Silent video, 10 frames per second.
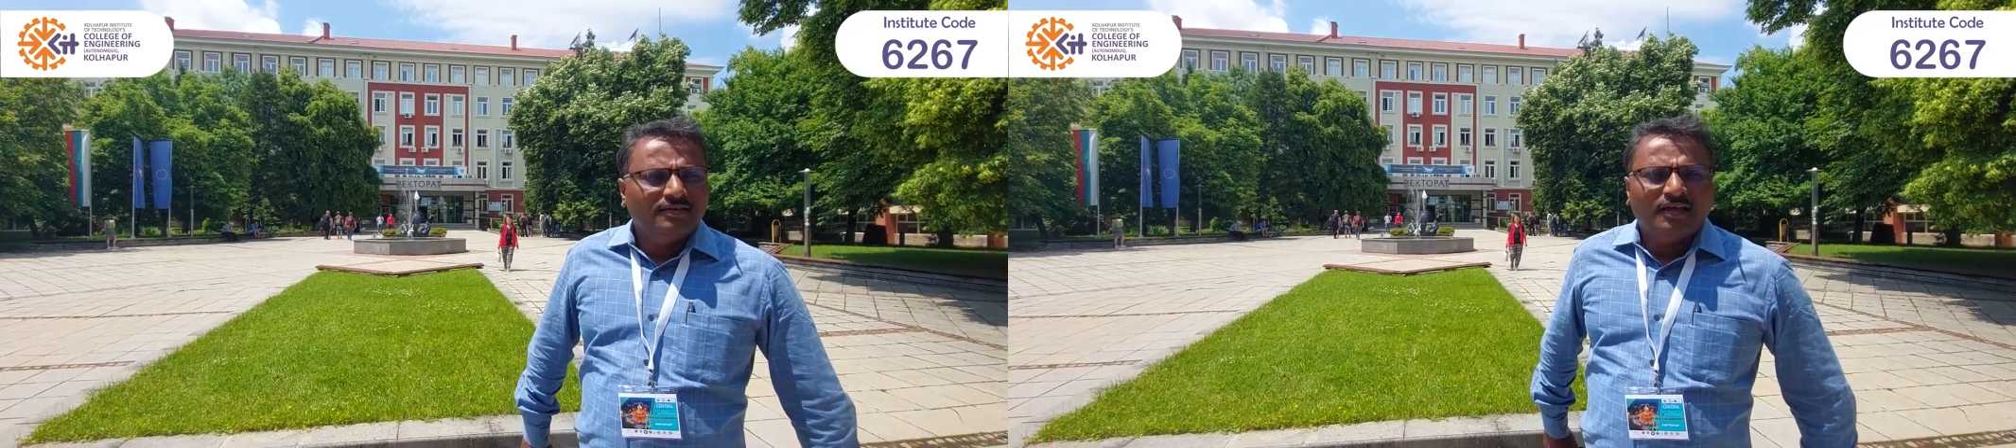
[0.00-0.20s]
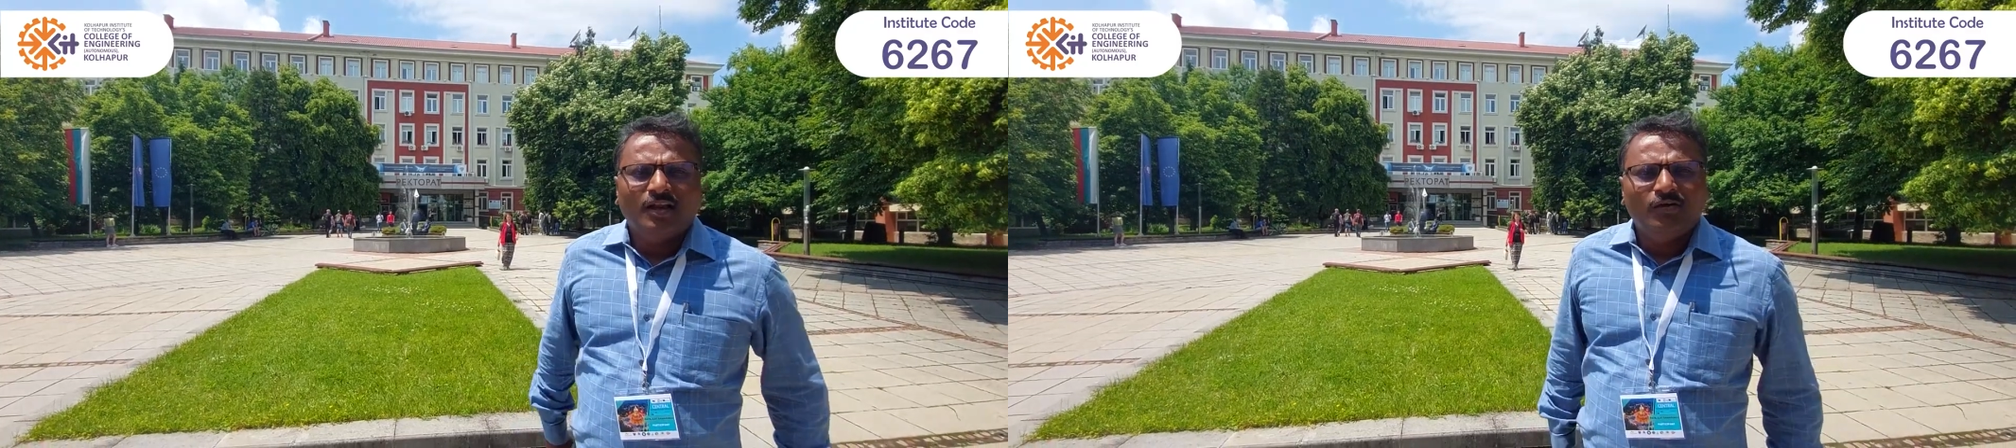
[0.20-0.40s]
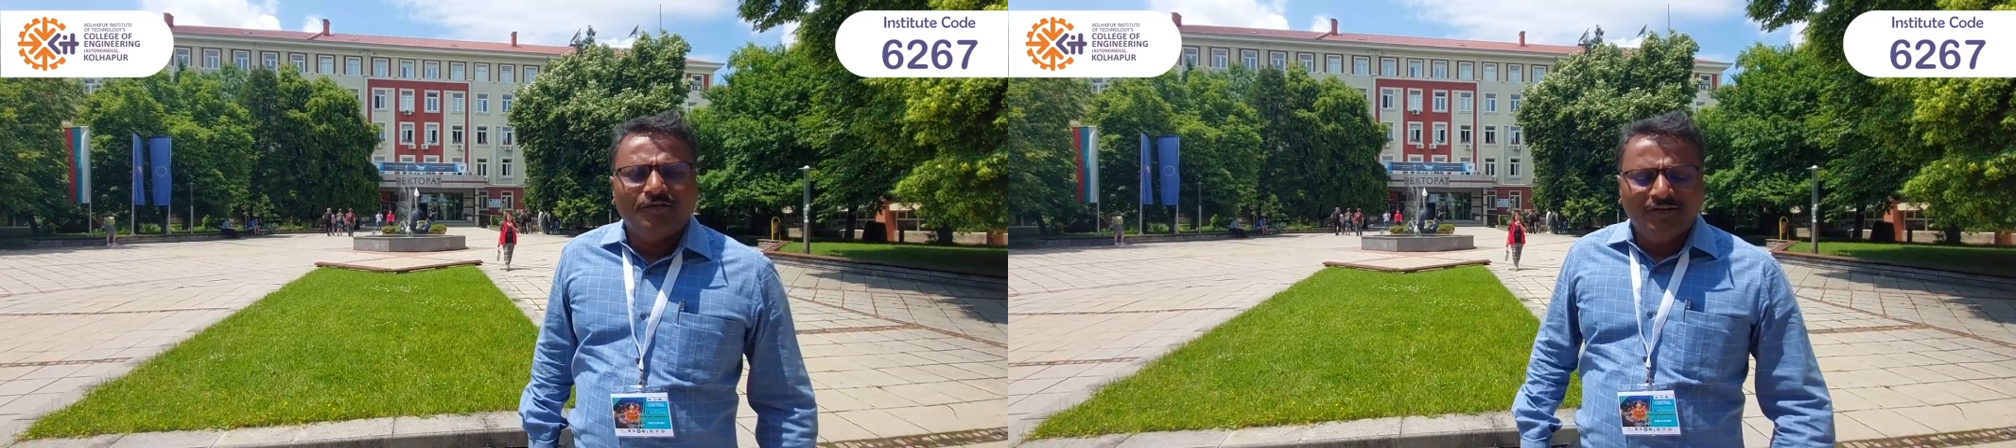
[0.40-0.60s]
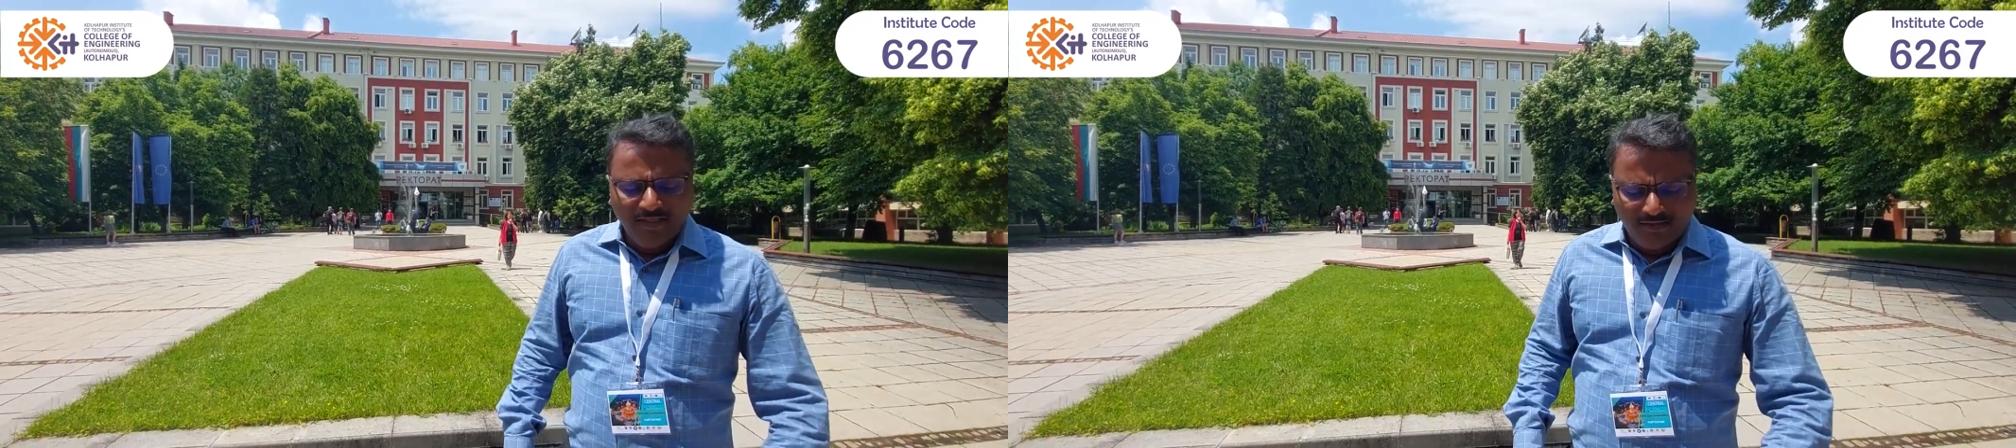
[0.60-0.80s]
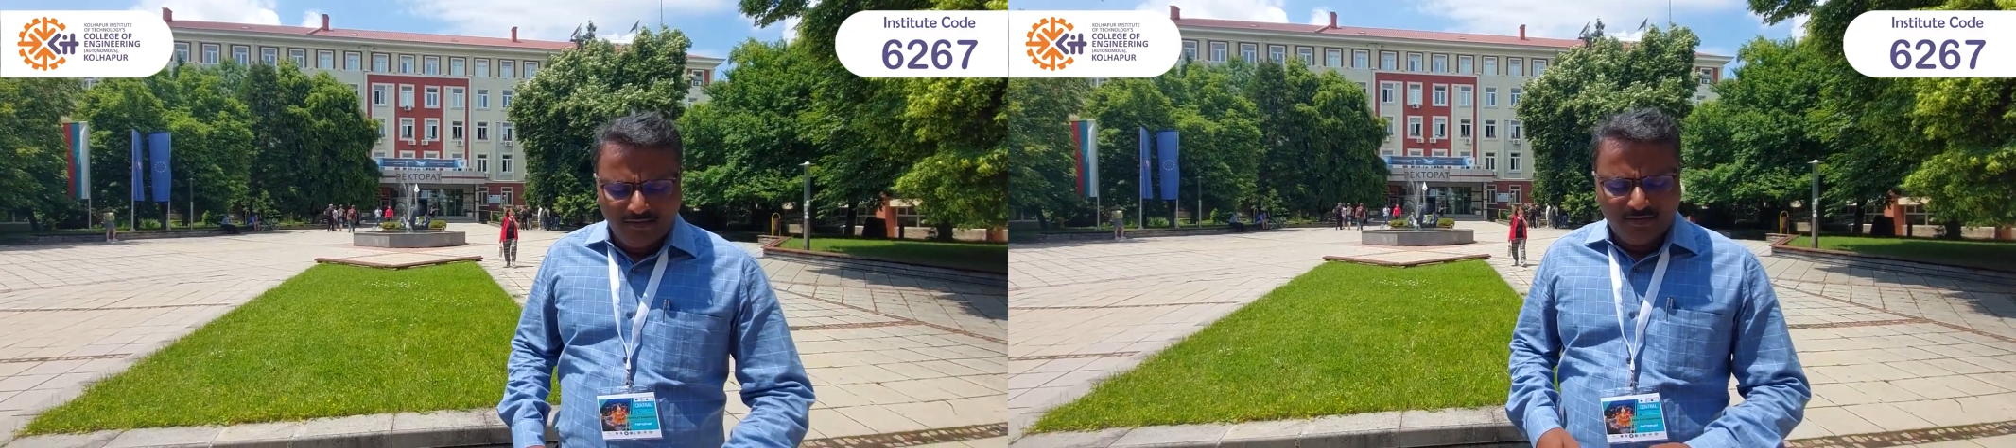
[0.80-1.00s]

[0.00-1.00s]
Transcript: Hello everyone,